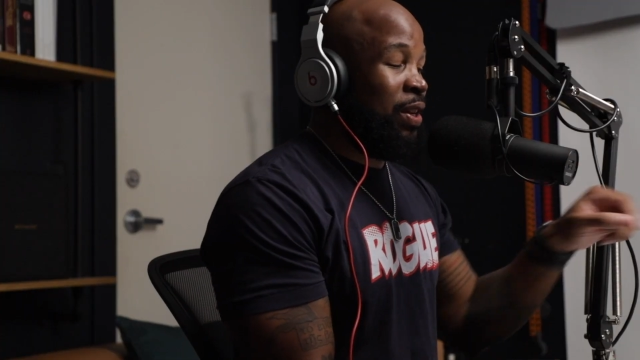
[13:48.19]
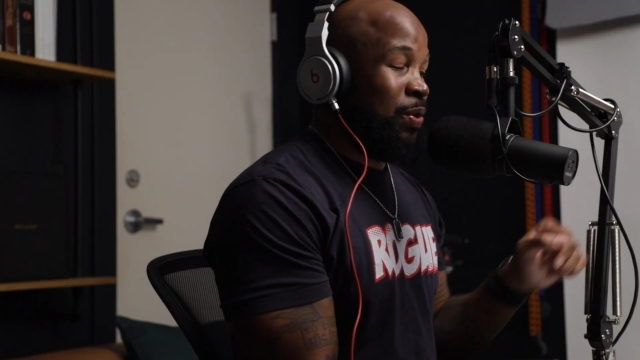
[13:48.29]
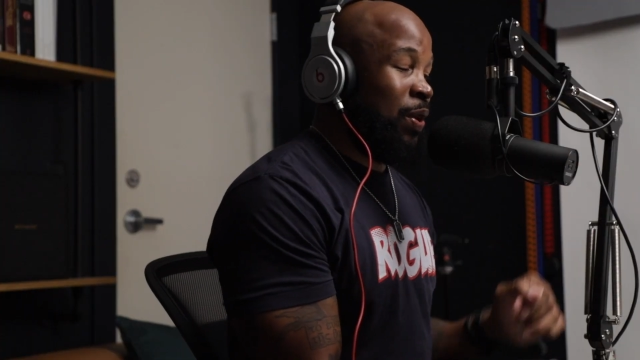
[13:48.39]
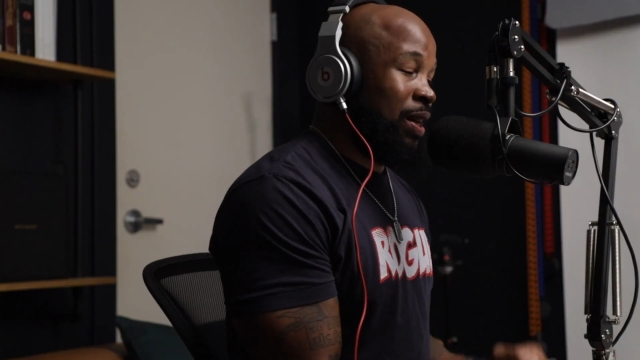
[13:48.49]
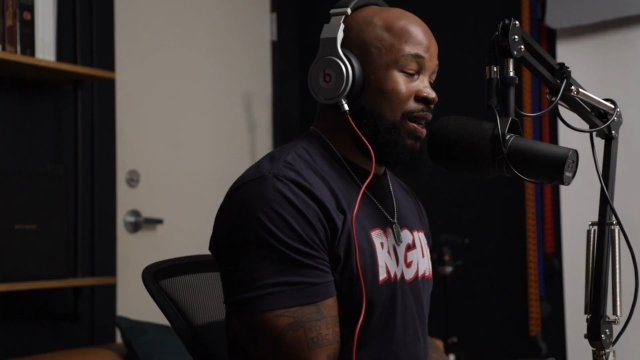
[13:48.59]

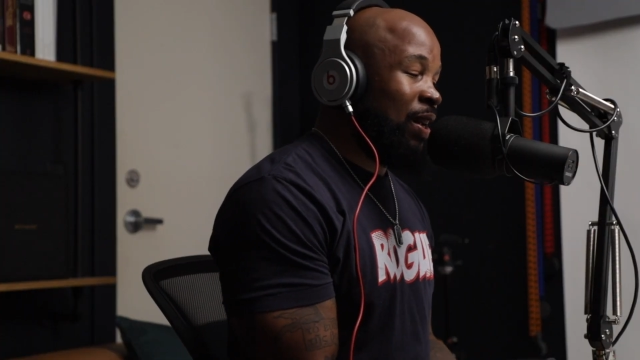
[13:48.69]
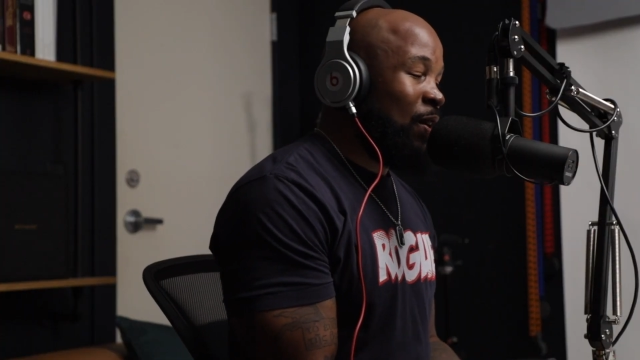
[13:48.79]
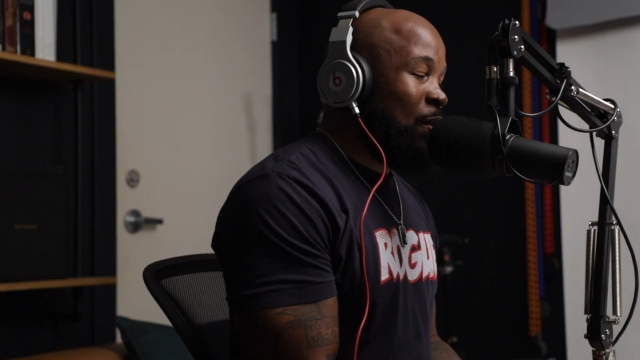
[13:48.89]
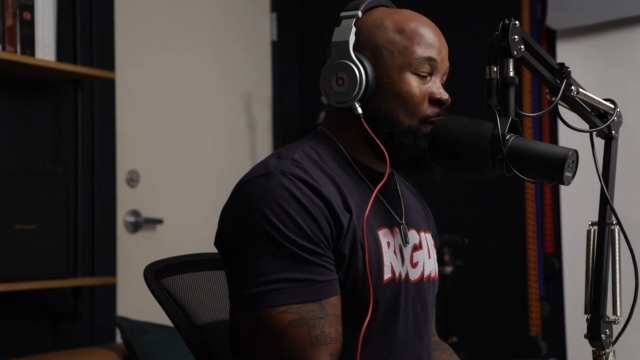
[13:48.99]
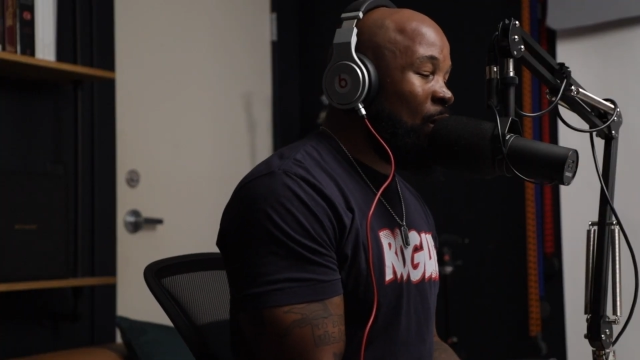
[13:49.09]
has ridden,
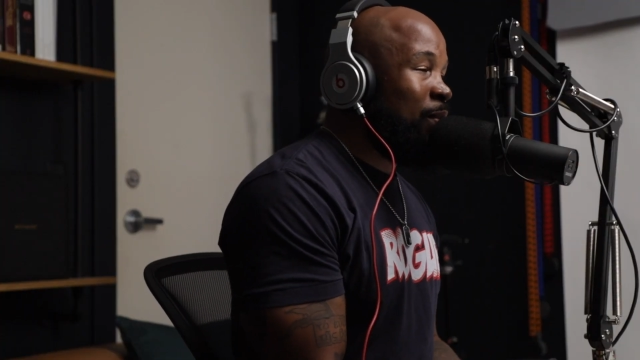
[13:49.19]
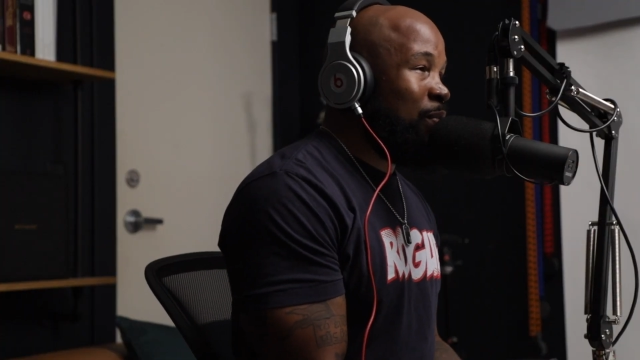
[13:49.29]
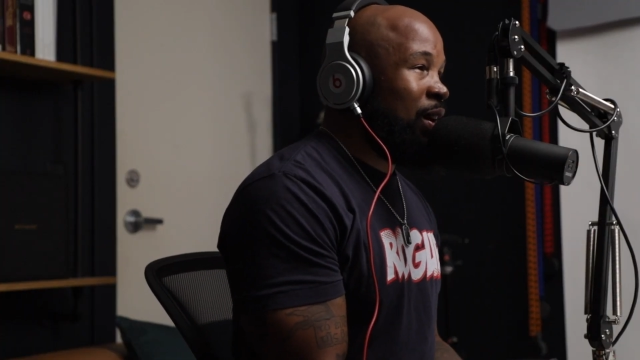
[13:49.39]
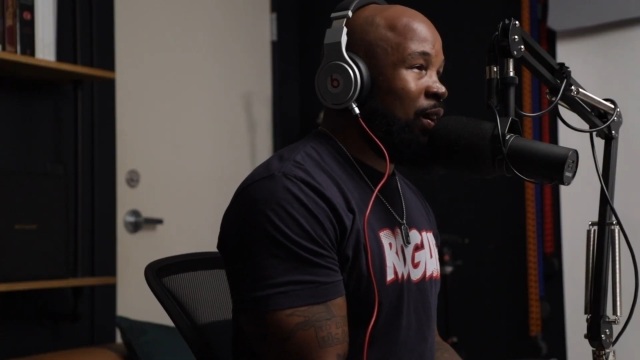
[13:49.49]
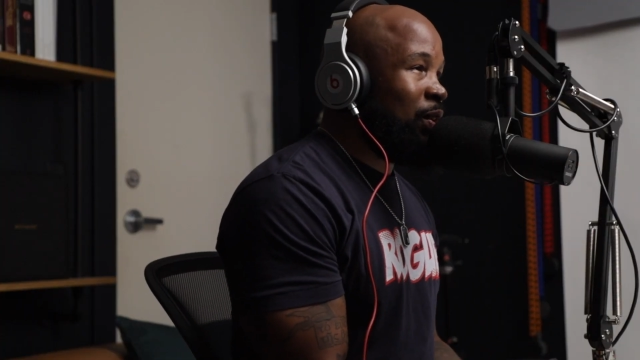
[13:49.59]
one
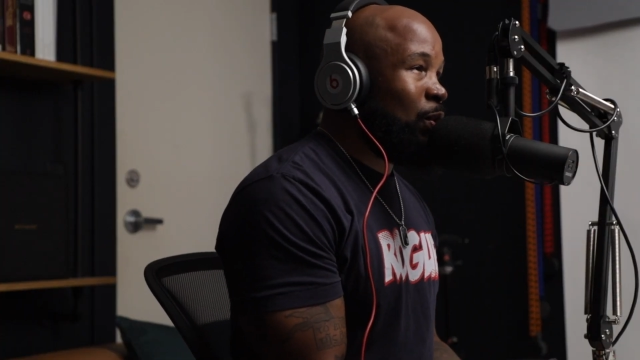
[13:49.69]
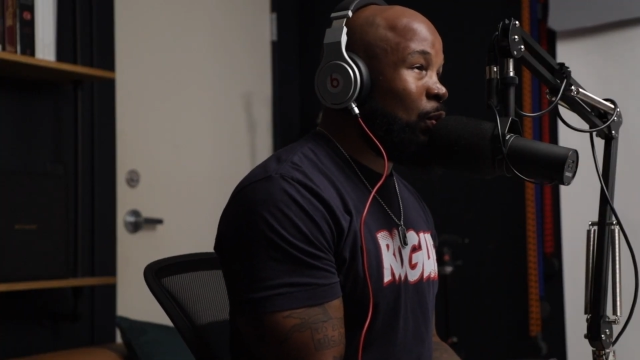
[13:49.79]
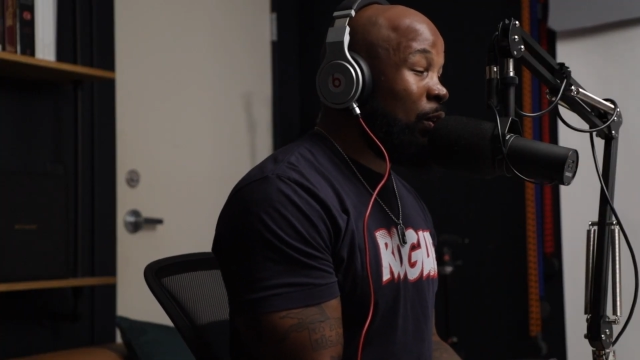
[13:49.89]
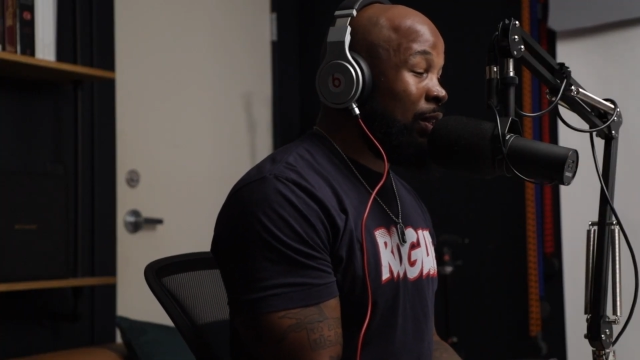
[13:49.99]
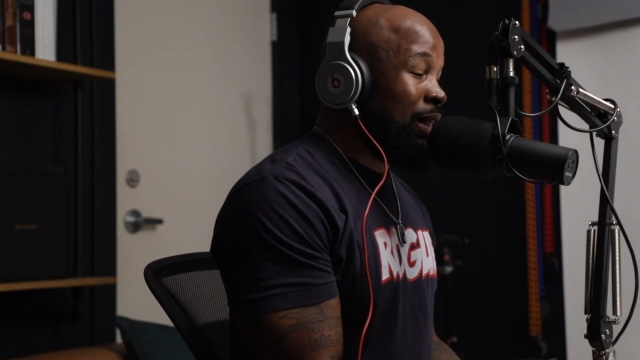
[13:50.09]
bearing the
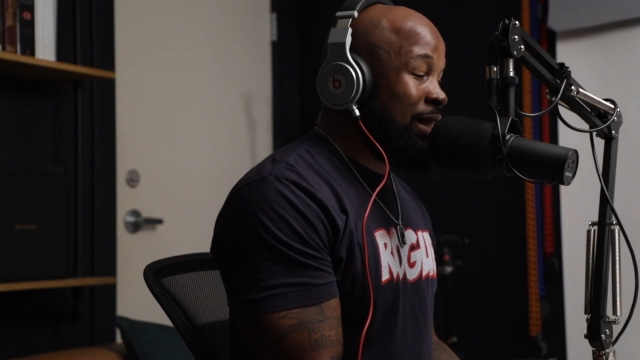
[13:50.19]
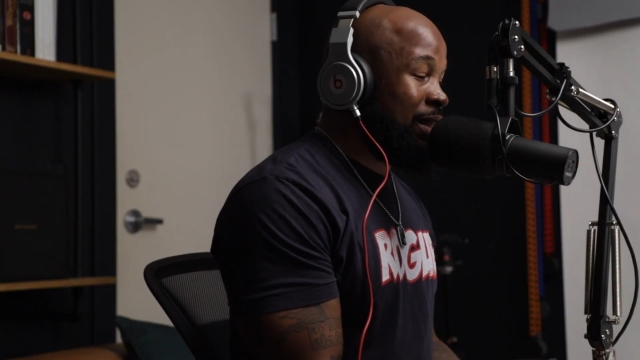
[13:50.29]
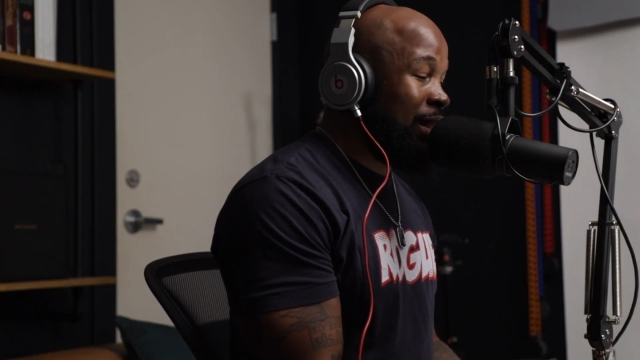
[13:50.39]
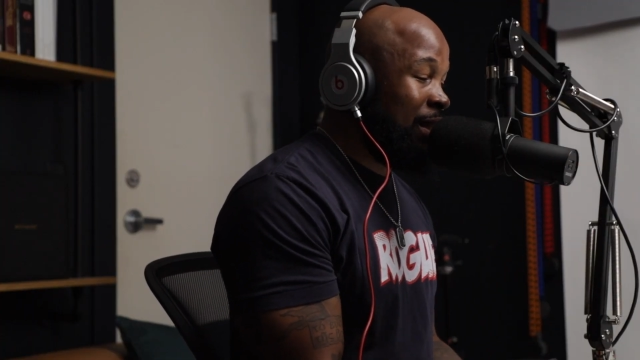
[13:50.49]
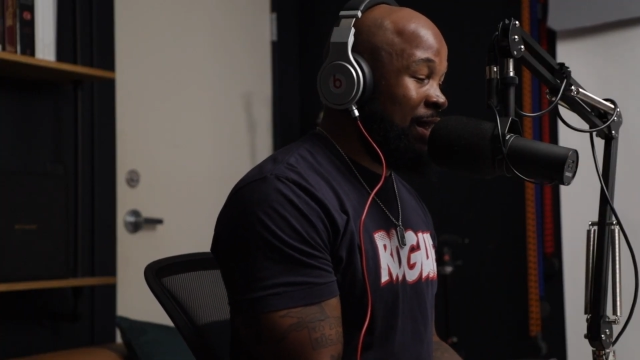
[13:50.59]
royal
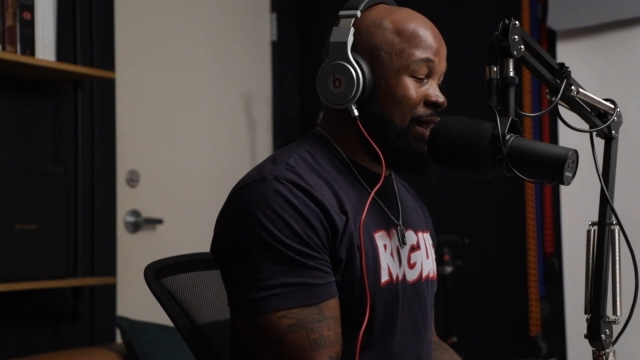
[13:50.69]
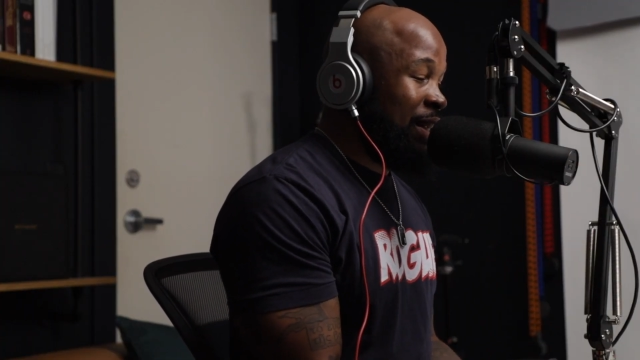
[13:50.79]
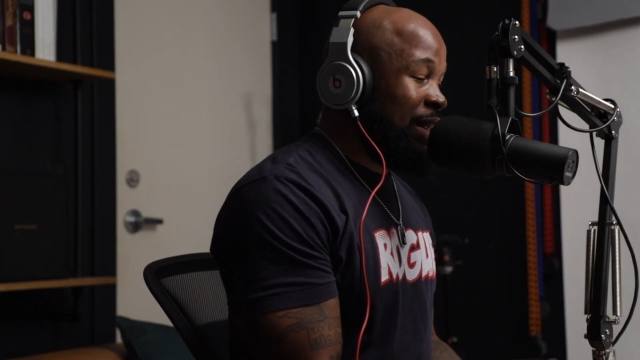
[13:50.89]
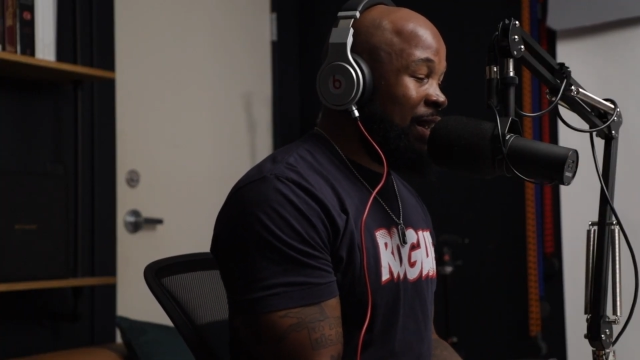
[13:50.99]
insignia.